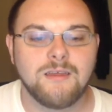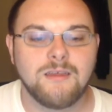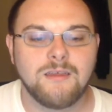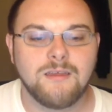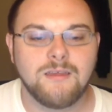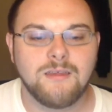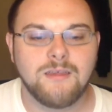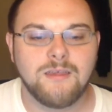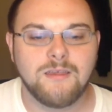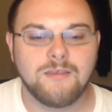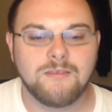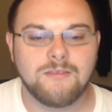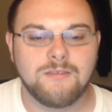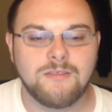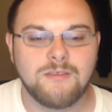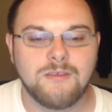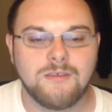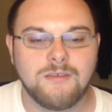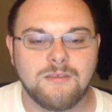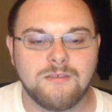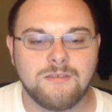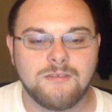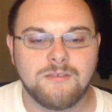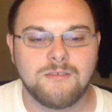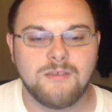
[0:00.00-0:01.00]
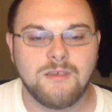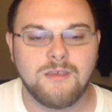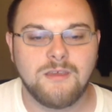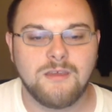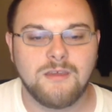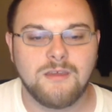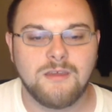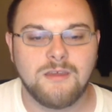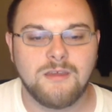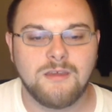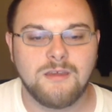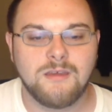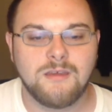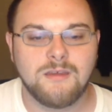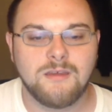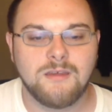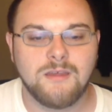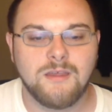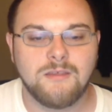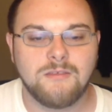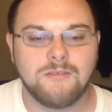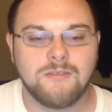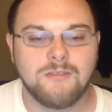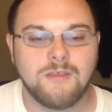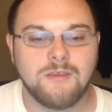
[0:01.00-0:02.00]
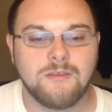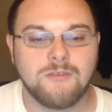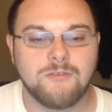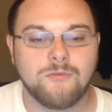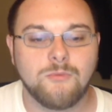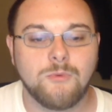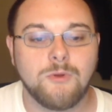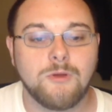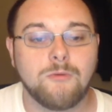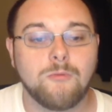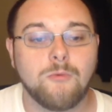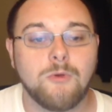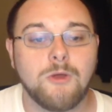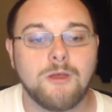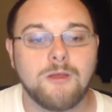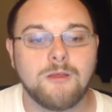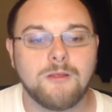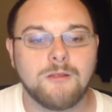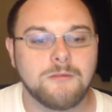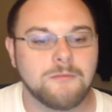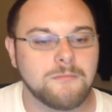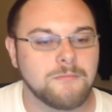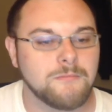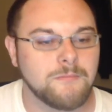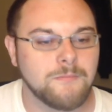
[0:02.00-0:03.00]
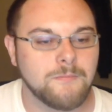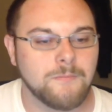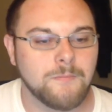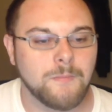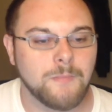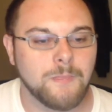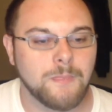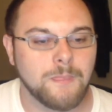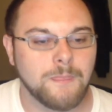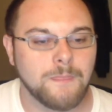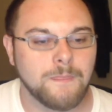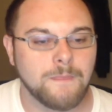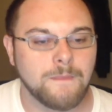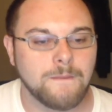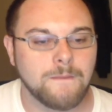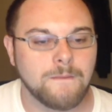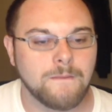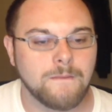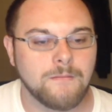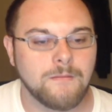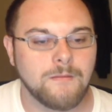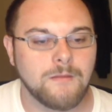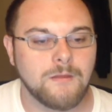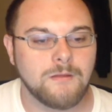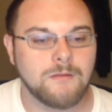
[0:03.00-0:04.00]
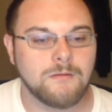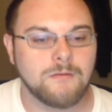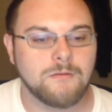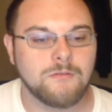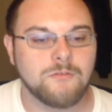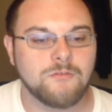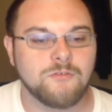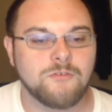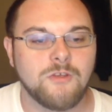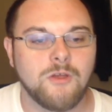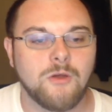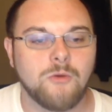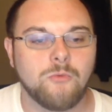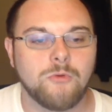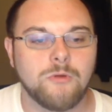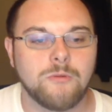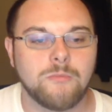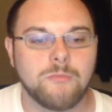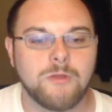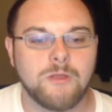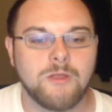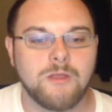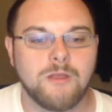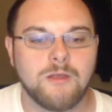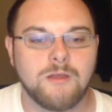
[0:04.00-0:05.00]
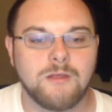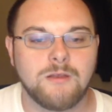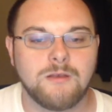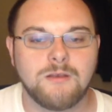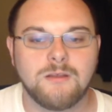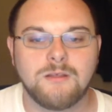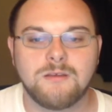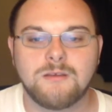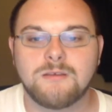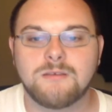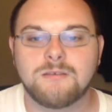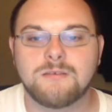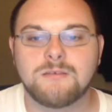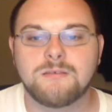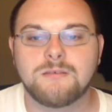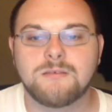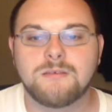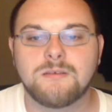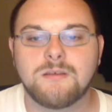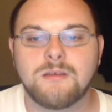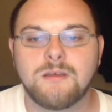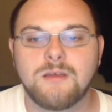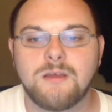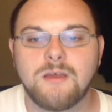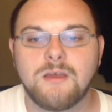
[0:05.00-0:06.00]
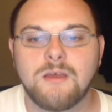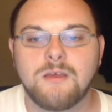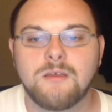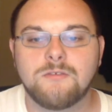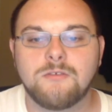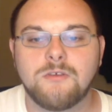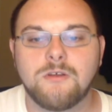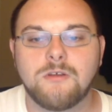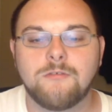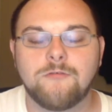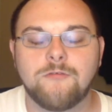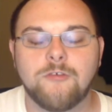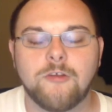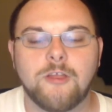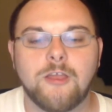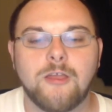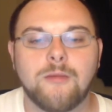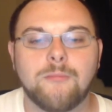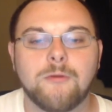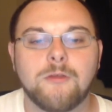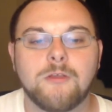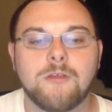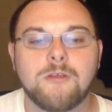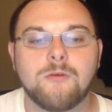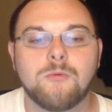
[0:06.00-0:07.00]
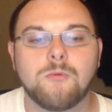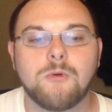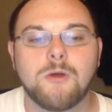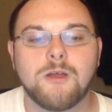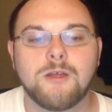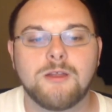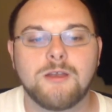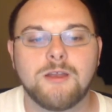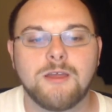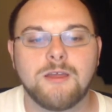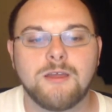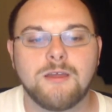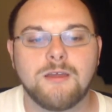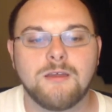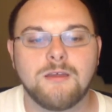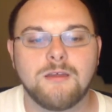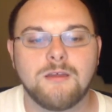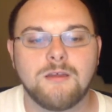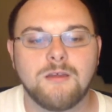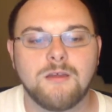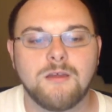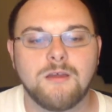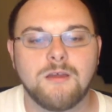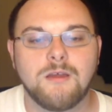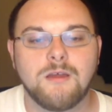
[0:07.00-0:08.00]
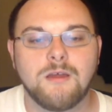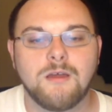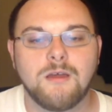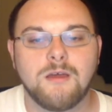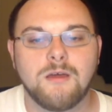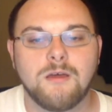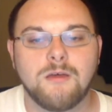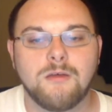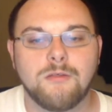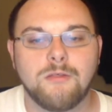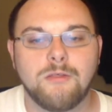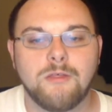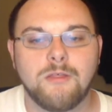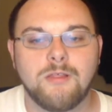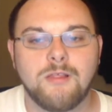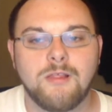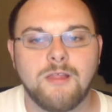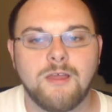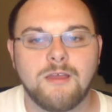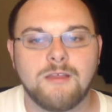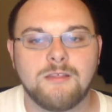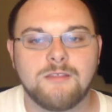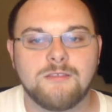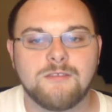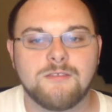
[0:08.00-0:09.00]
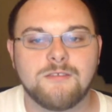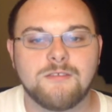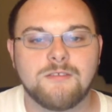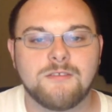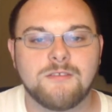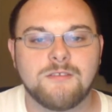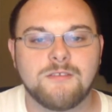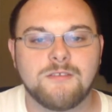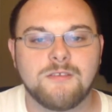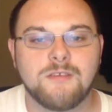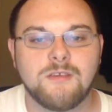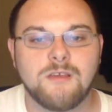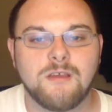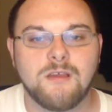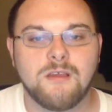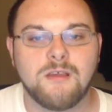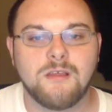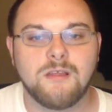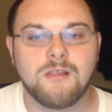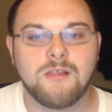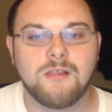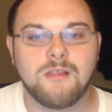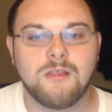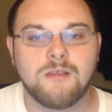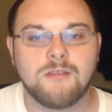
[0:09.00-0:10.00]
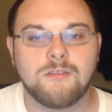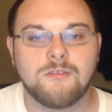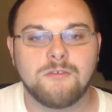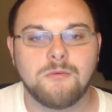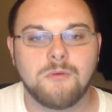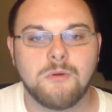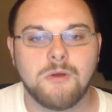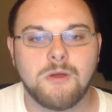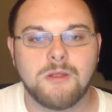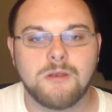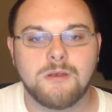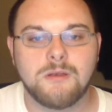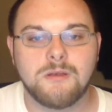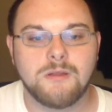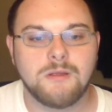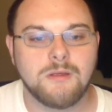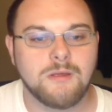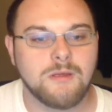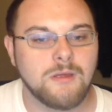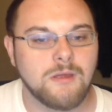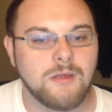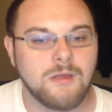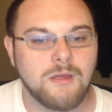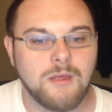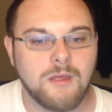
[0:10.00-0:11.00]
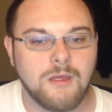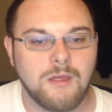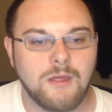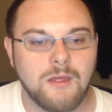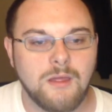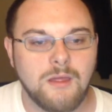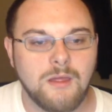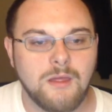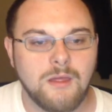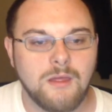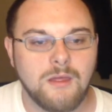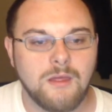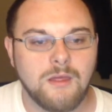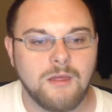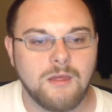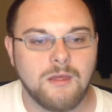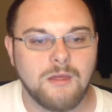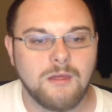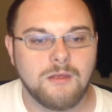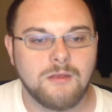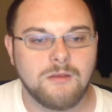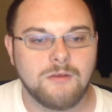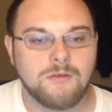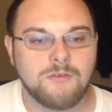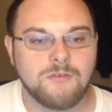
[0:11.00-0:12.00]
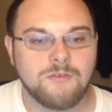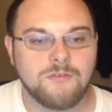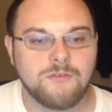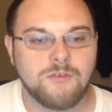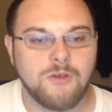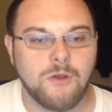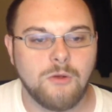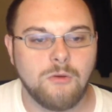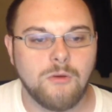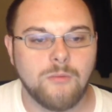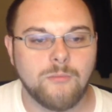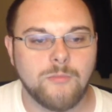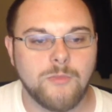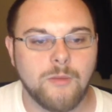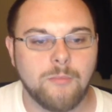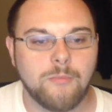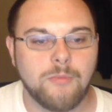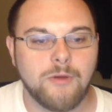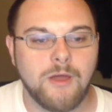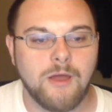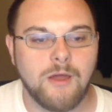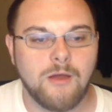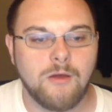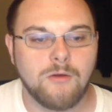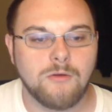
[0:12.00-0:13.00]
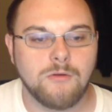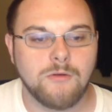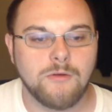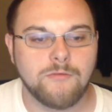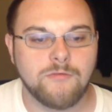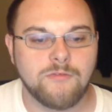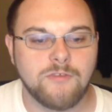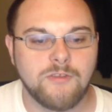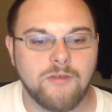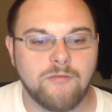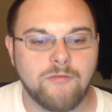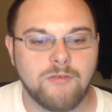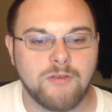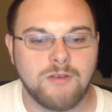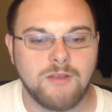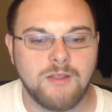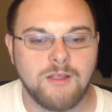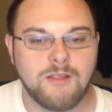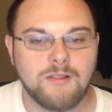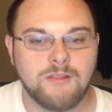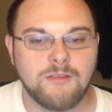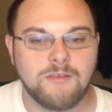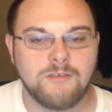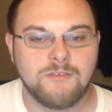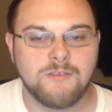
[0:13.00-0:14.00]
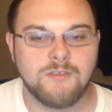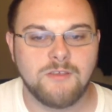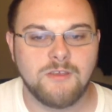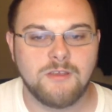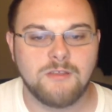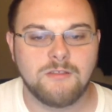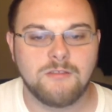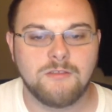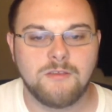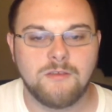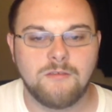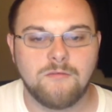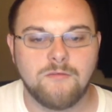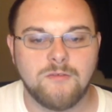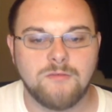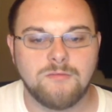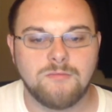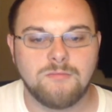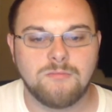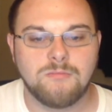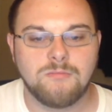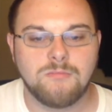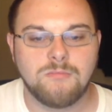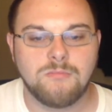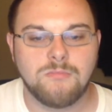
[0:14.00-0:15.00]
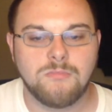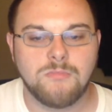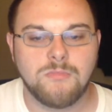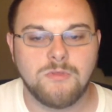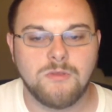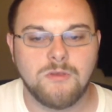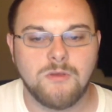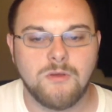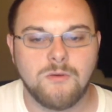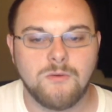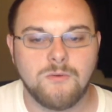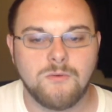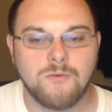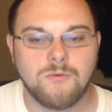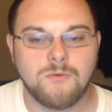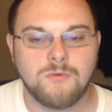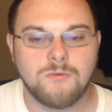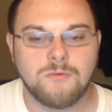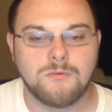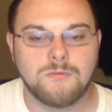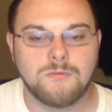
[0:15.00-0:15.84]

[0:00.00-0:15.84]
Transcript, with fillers: guess things went well. Then shall we begin? Sorry for keeping you waiting. Then let's what? Show him the power of 7 deadly sins, even though